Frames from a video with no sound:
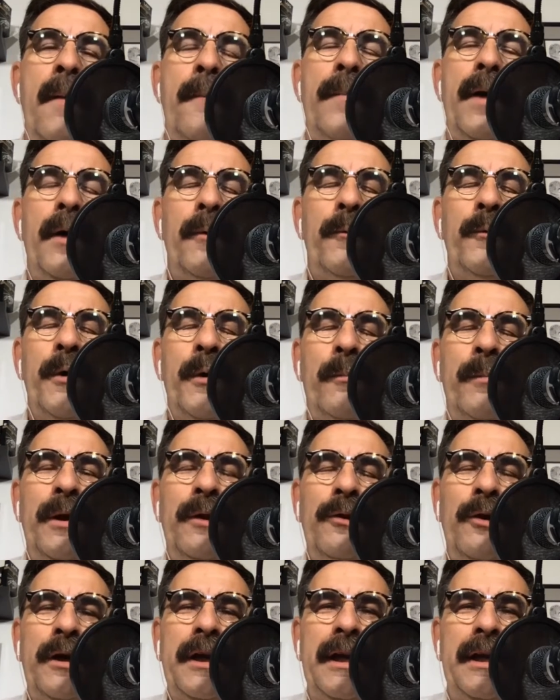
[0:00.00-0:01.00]
But we'll be
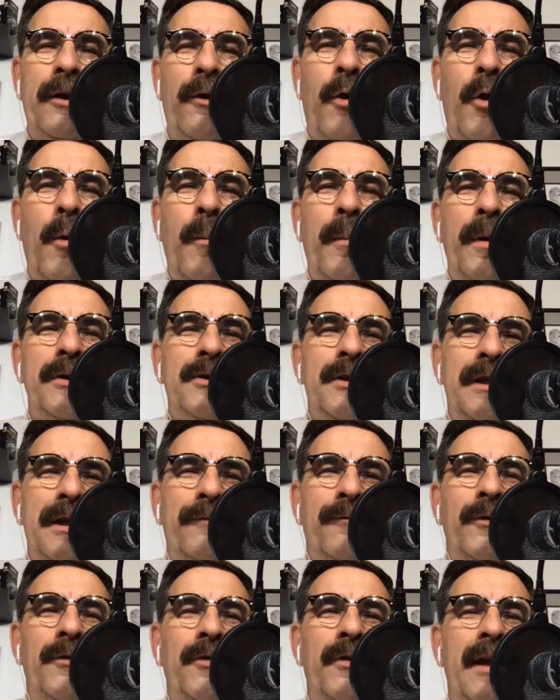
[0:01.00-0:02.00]
looking at a whole bunch of
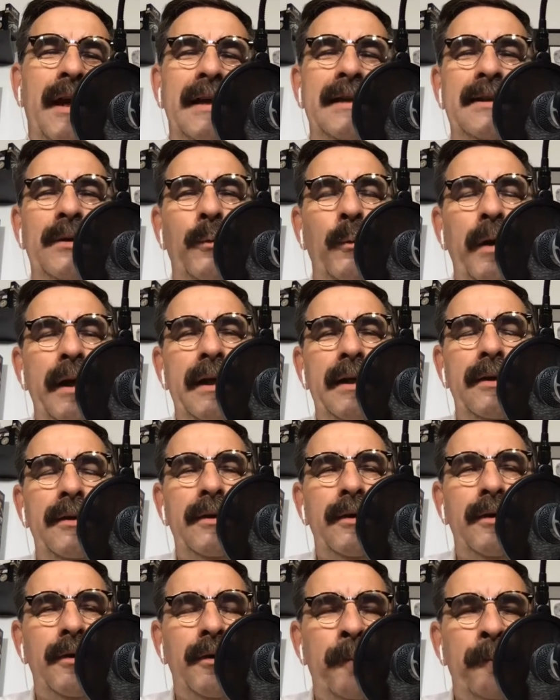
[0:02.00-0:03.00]
different things that we can
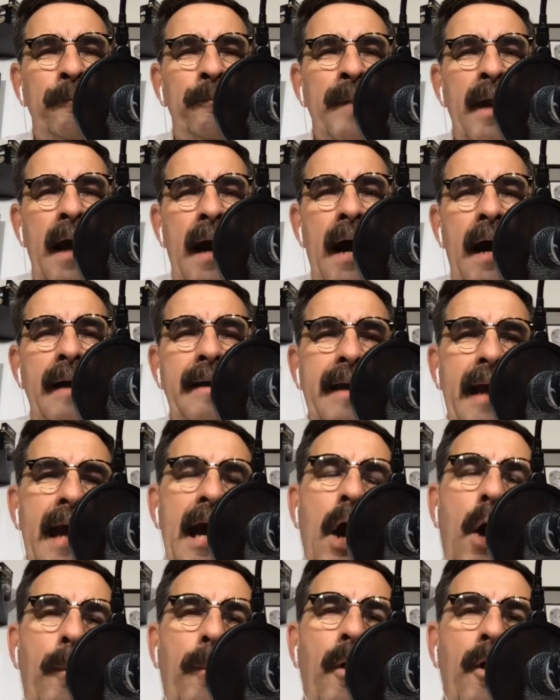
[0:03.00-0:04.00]
do to
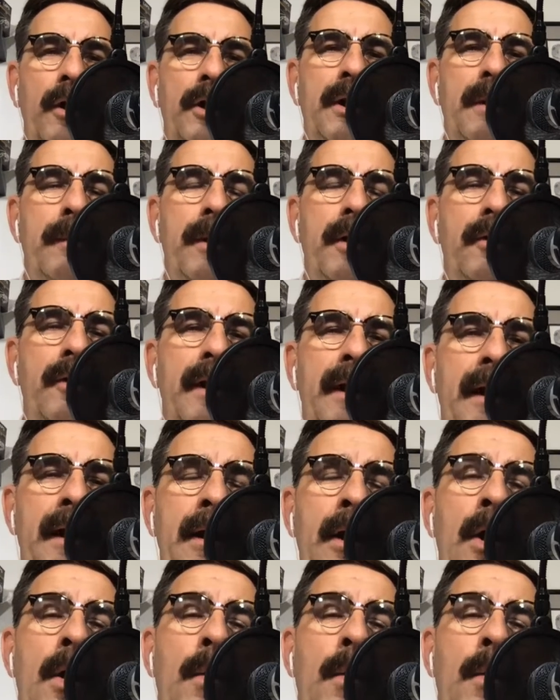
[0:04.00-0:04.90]
help our community.